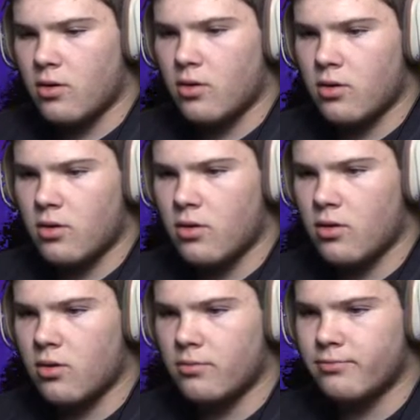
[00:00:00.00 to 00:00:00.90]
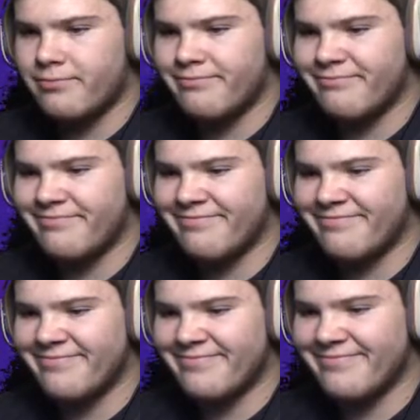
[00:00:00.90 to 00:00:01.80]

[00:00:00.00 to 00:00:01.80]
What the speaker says: Nobody speaks.